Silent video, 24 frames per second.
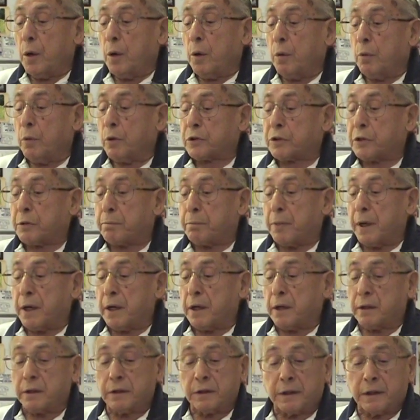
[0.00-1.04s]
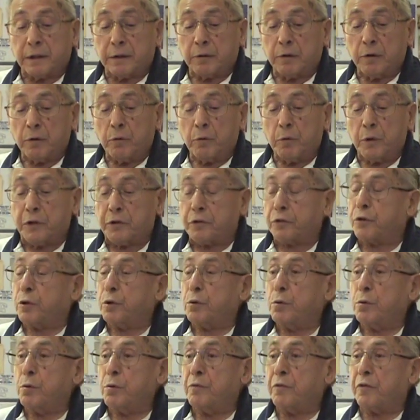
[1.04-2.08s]
was a band with
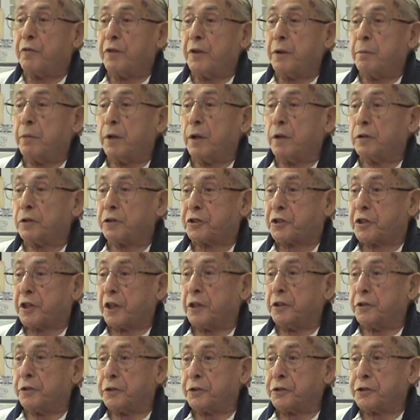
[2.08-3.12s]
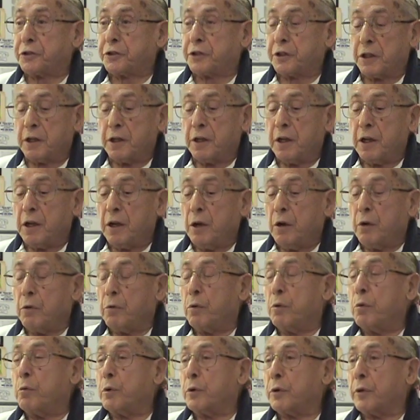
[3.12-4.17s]
2 female singers
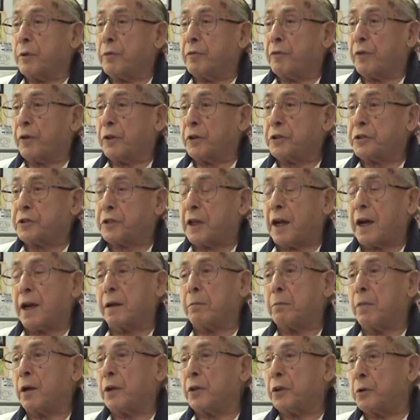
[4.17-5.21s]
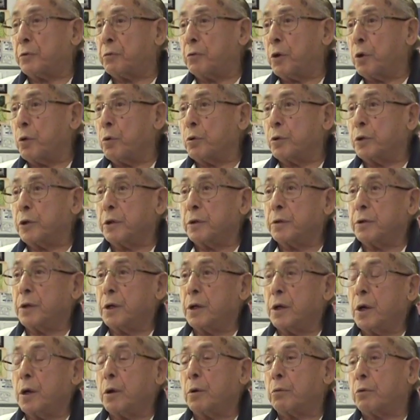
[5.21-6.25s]
who were the first time on the road.
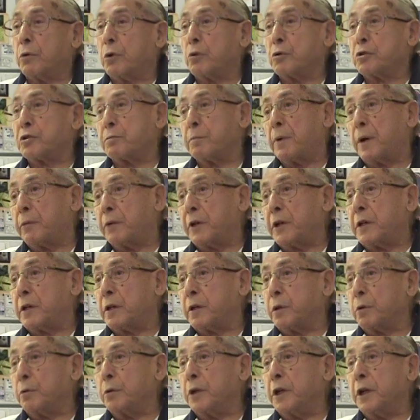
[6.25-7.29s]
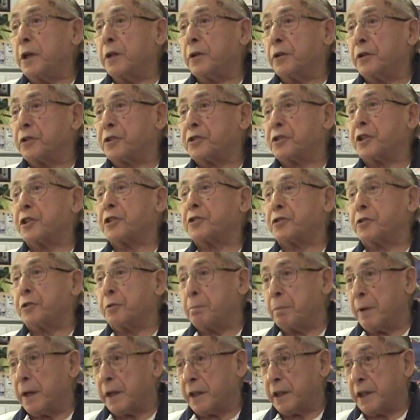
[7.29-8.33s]
Rosemary Clooney and her sister
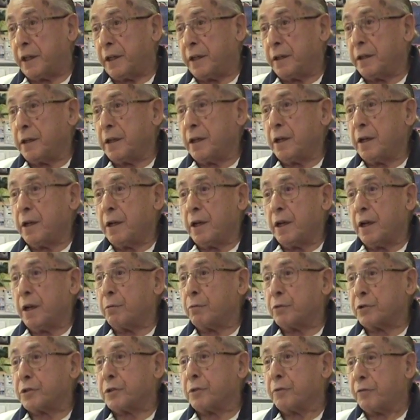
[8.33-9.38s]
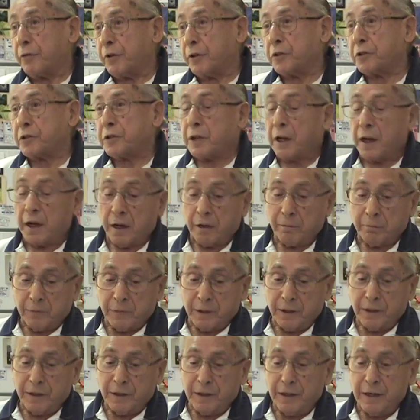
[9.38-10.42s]
Betty. It was the first time.
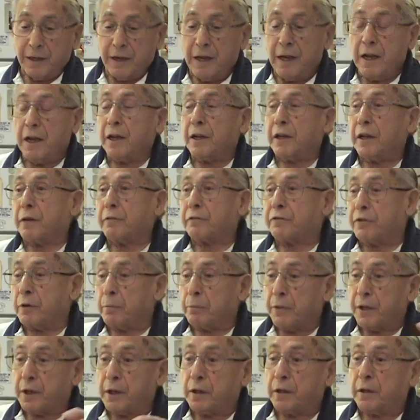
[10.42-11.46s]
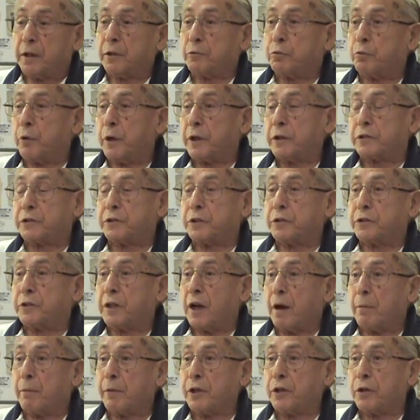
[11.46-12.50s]
Then from there it went to
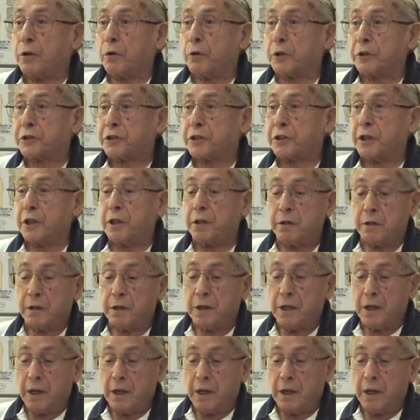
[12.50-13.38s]
Tommy Dorsey,